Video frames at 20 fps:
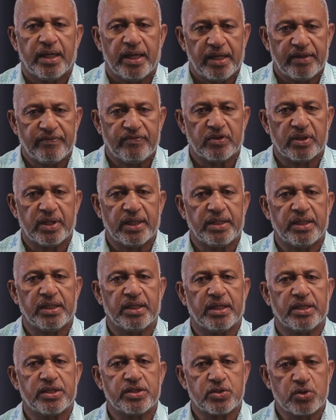
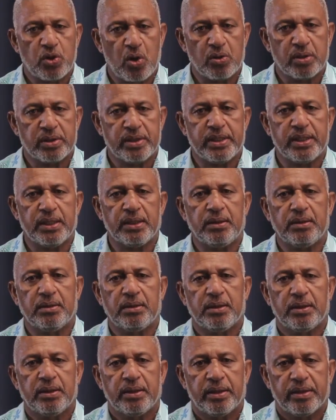advocating a strong deal
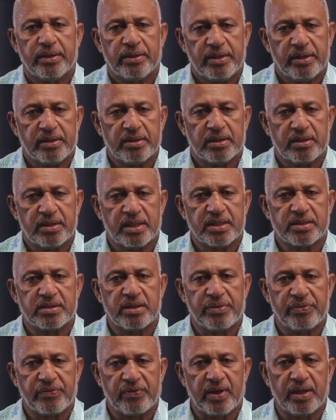that addressed
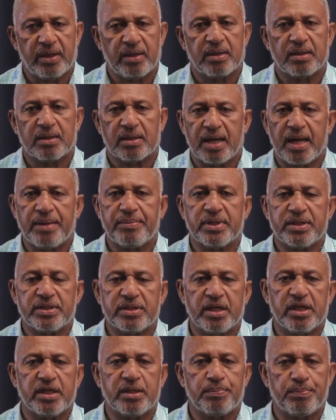the threat climate
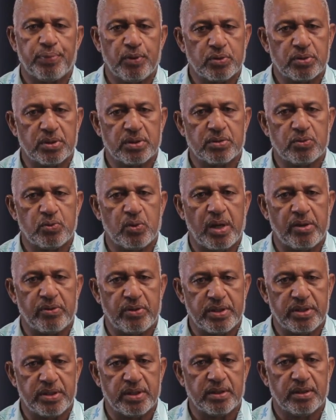change poses to our
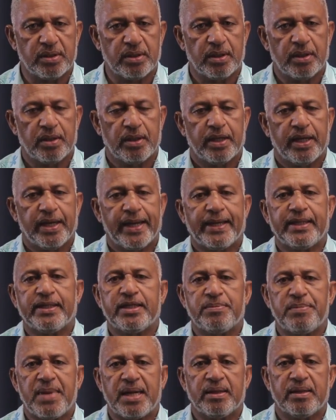region and
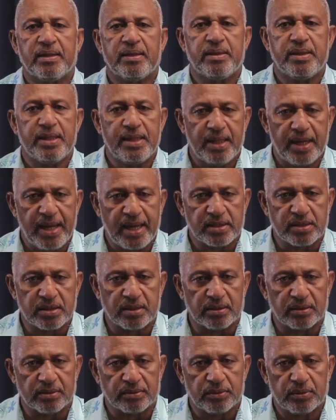demanded real
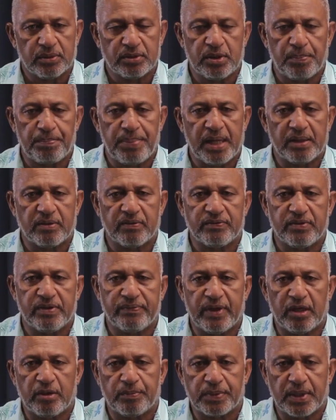action on the part of
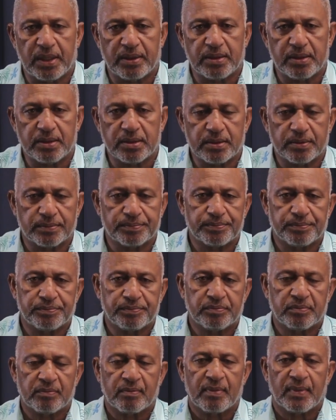developed countries.
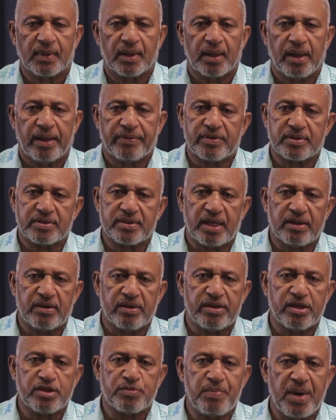At the start
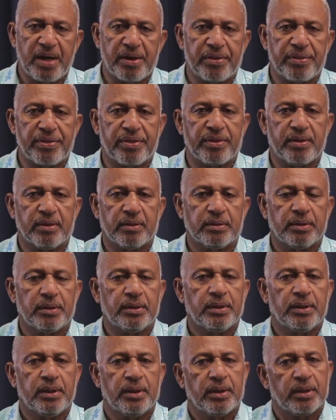of this month,
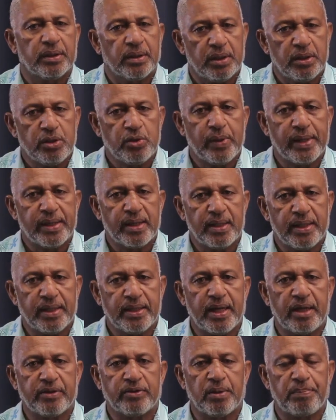the UN
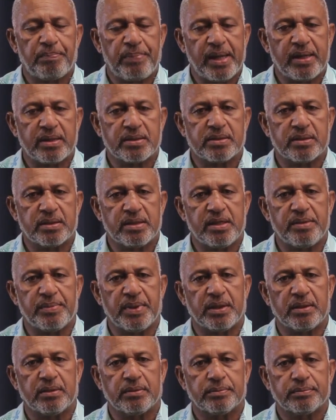laid out the Paris
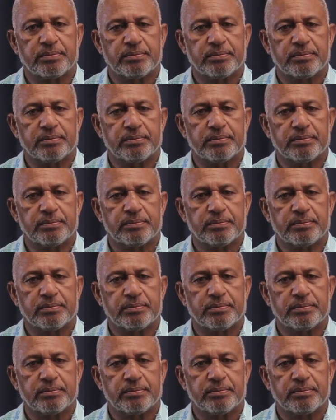Agreement.